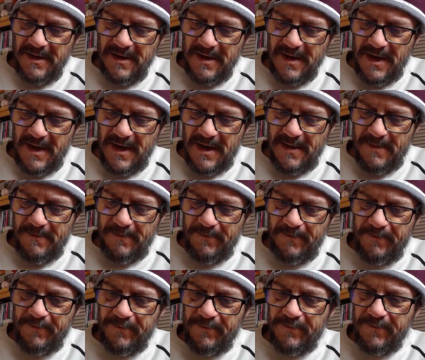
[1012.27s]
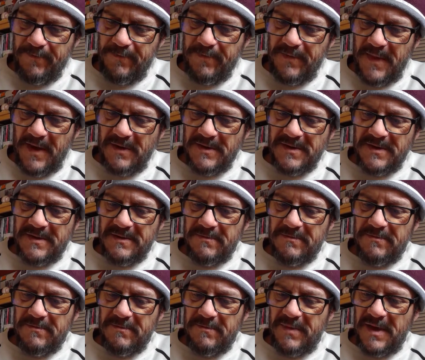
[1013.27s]
There's
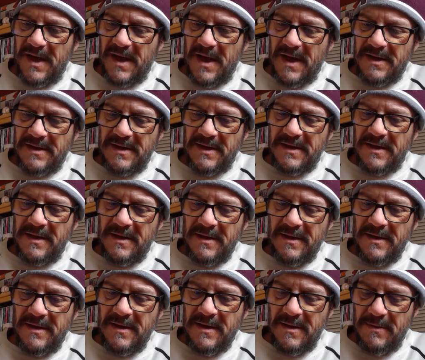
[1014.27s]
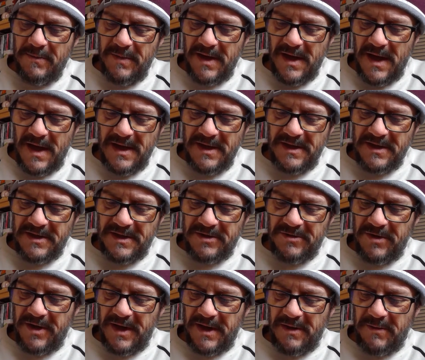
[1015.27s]
behind the
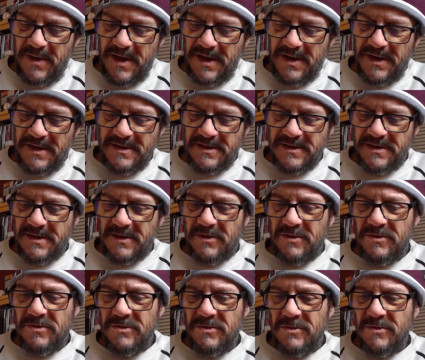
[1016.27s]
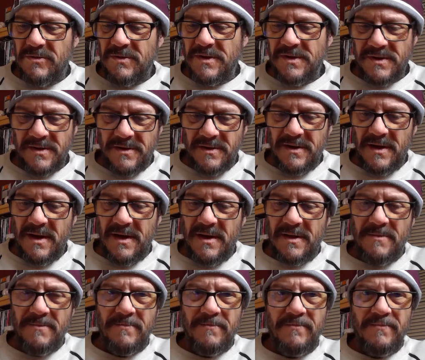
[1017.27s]
streak, man. This is a cool
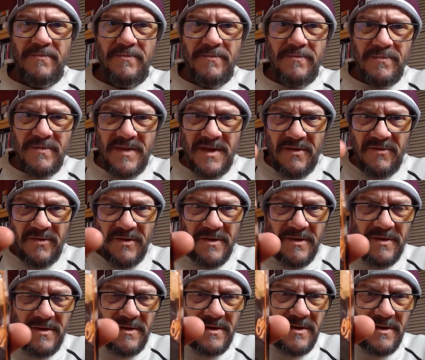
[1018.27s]
one. Different